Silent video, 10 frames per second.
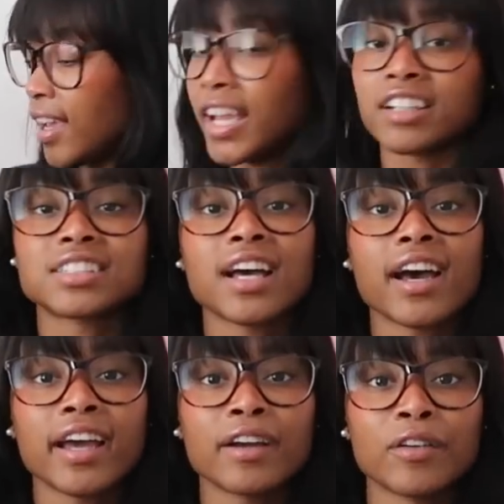hair
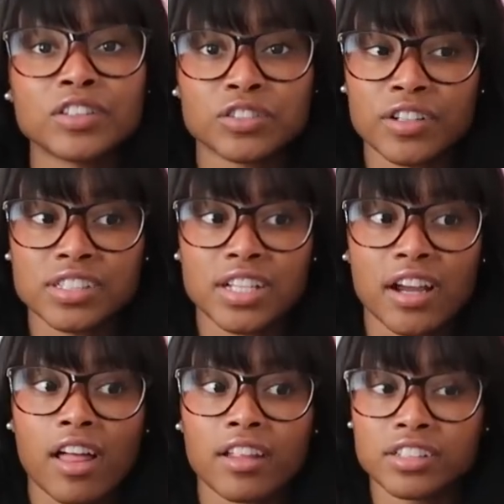tie or scrunchie, I
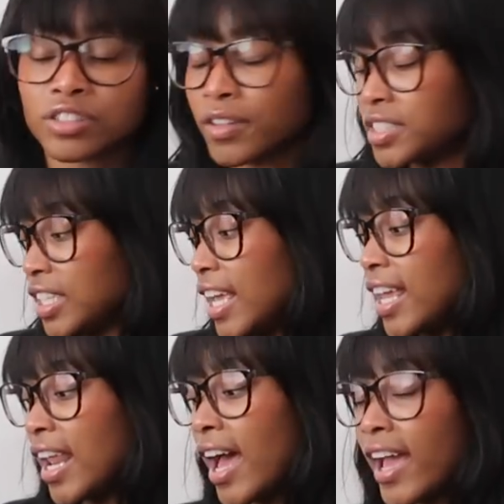call it a scrunchie,
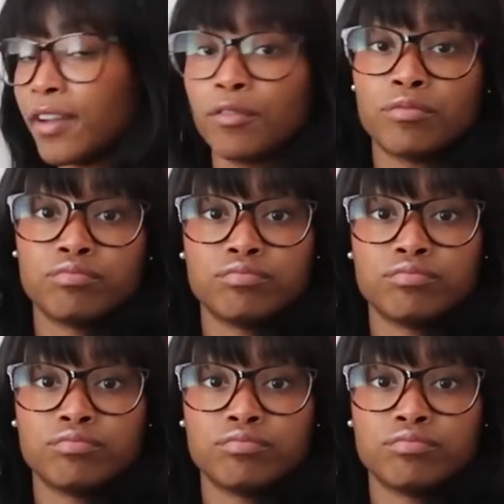and I